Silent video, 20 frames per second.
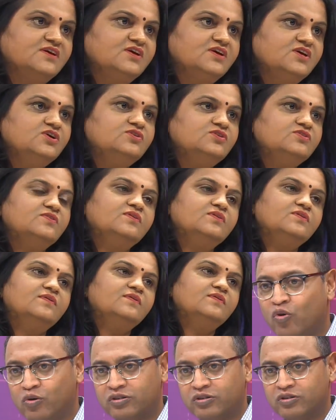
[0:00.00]
And when
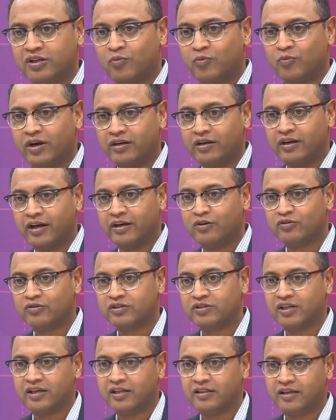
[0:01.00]
you go to someone and you
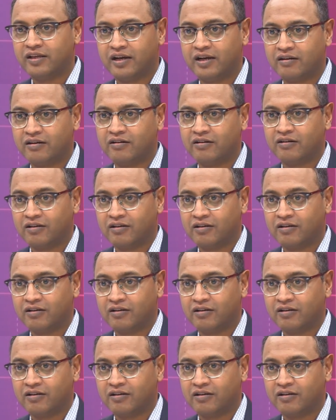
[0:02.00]
say that,